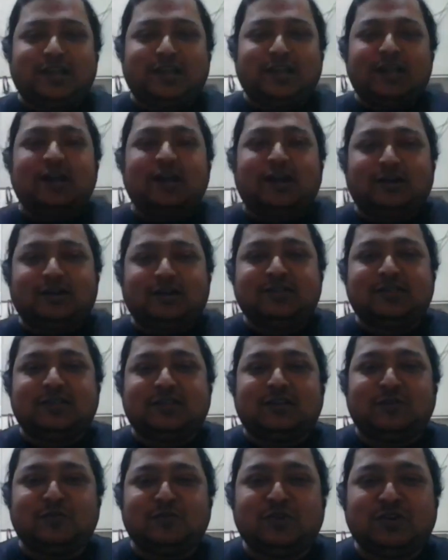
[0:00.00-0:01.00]
in any
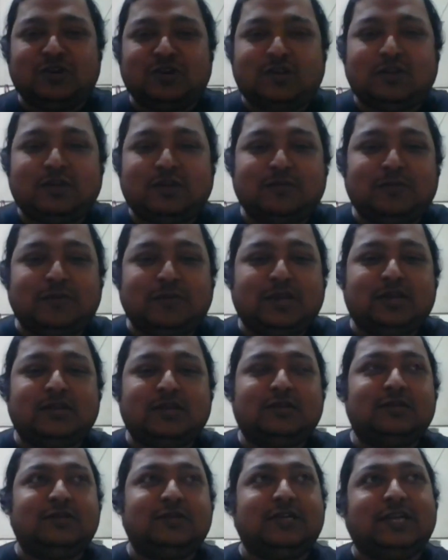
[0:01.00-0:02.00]
artistic community, be it
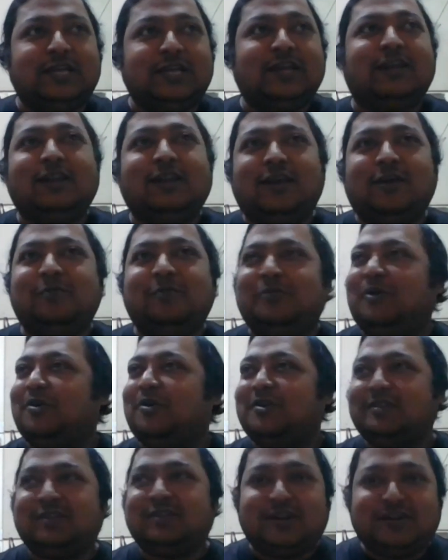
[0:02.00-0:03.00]
a reading club
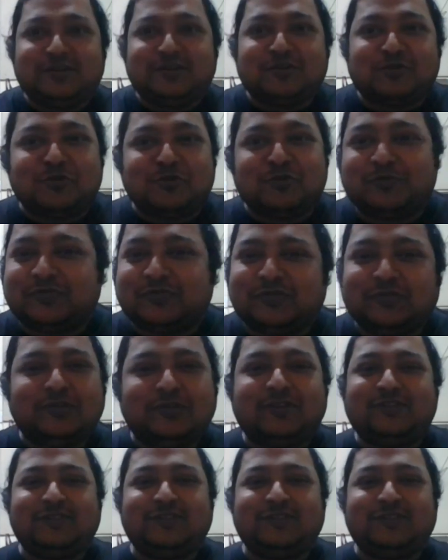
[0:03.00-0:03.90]
or a theater group, so